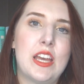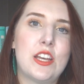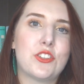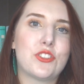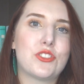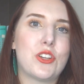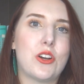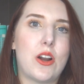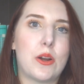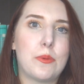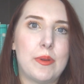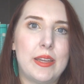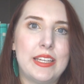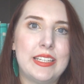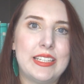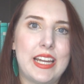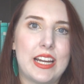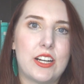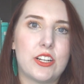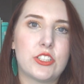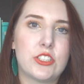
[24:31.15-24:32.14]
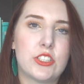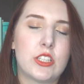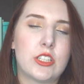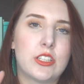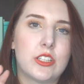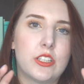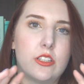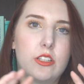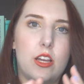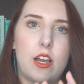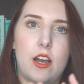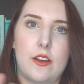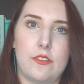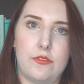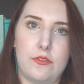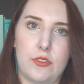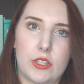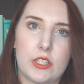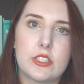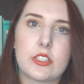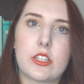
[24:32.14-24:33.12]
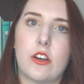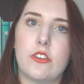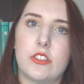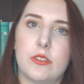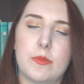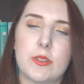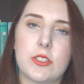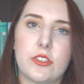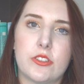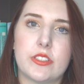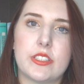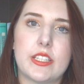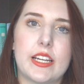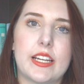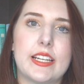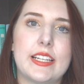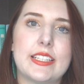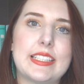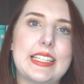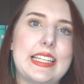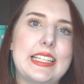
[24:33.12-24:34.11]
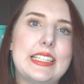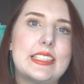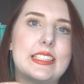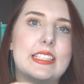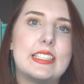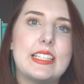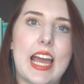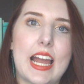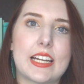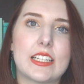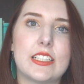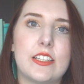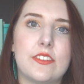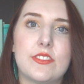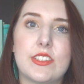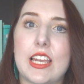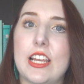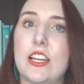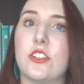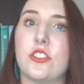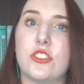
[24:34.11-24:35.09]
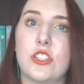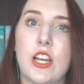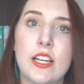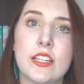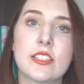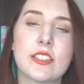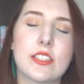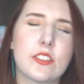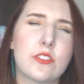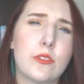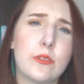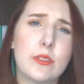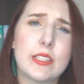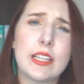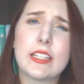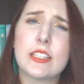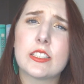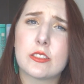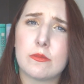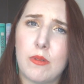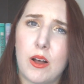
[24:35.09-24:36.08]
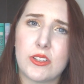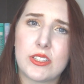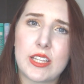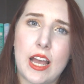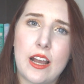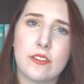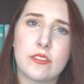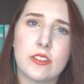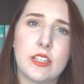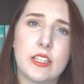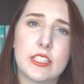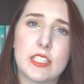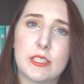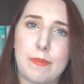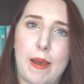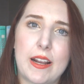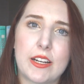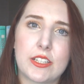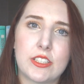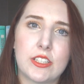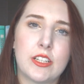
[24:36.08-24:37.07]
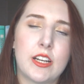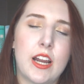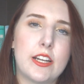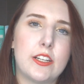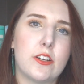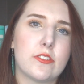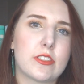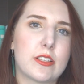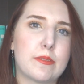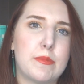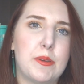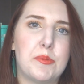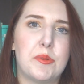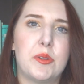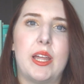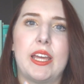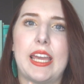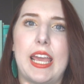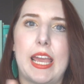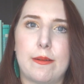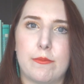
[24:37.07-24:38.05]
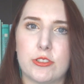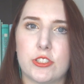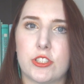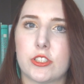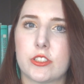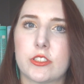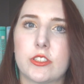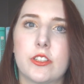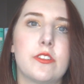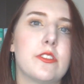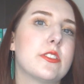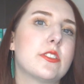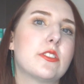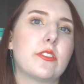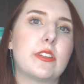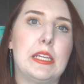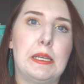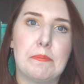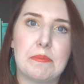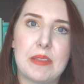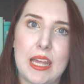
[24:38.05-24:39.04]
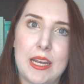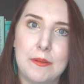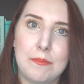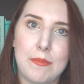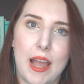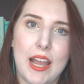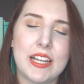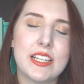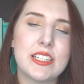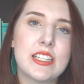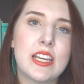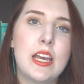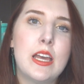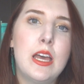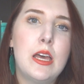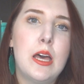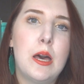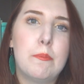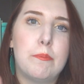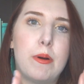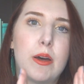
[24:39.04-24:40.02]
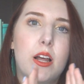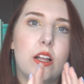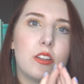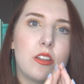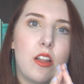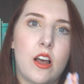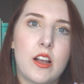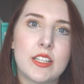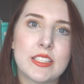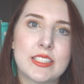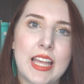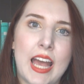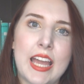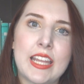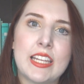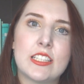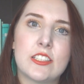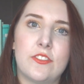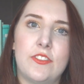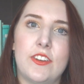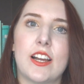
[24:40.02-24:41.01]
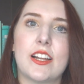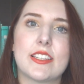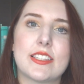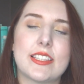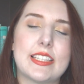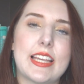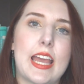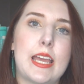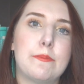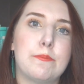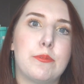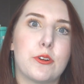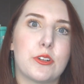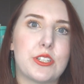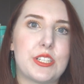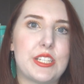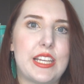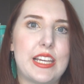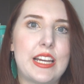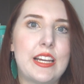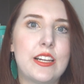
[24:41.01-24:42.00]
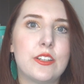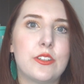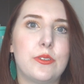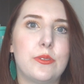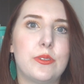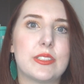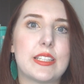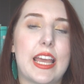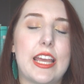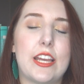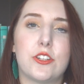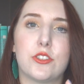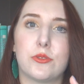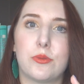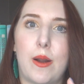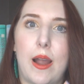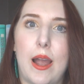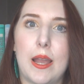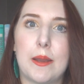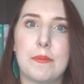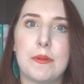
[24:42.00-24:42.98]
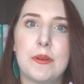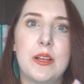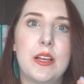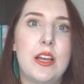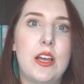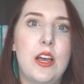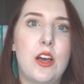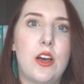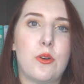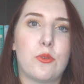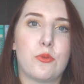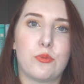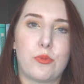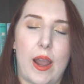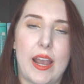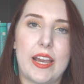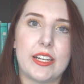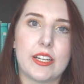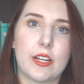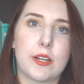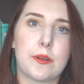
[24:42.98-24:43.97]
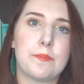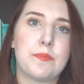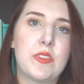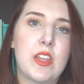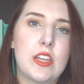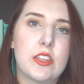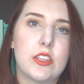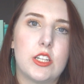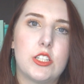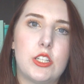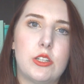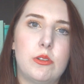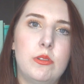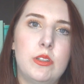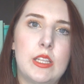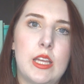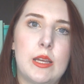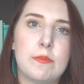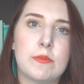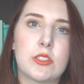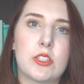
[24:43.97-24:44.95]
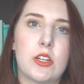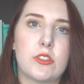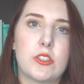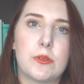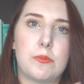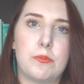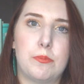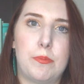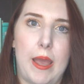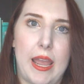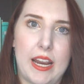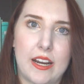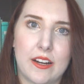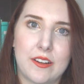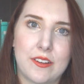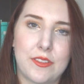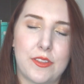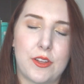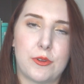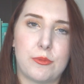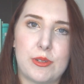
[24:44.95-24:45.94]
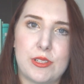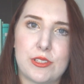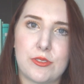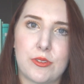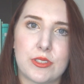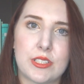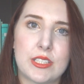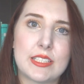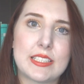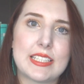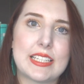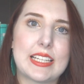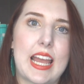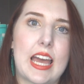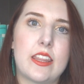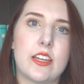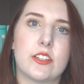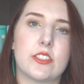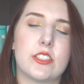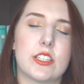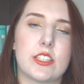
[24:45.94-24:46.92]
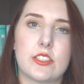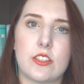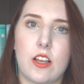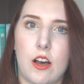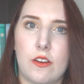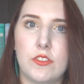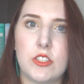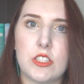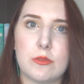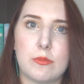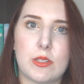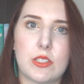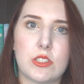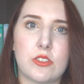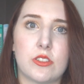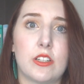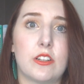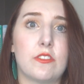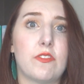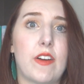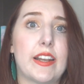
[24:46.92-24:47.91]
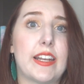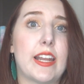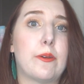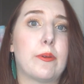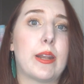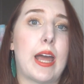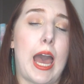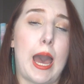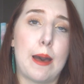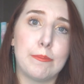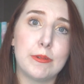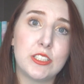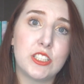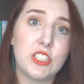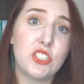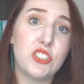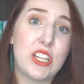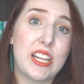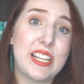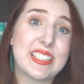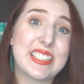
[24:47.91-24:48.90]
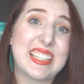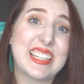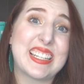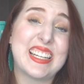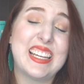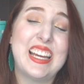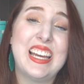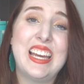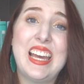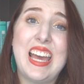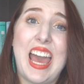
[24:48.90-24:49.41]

So our main character uh, for this Cozy Mystery series is Detective St. Just. So he's like a small town inspector. I know some people like amateur sleuths, so keep that in mind. But alongside his fiancee Portia, who is a crime writer, the two of them start to pair their resources together to solve this mystery and find out what happened to Jason.